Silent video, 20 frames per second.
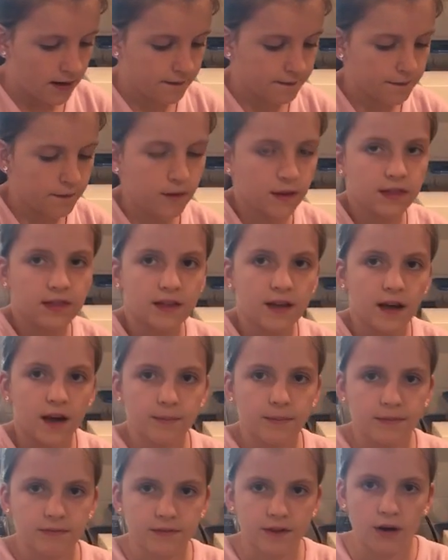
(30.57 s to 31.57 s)
1/4 cup
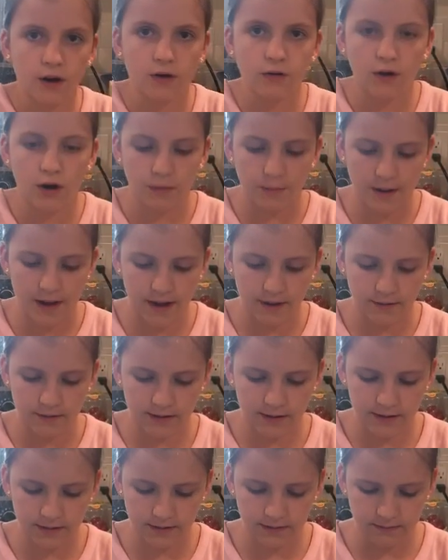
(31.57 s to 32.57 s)
of cocoa powder,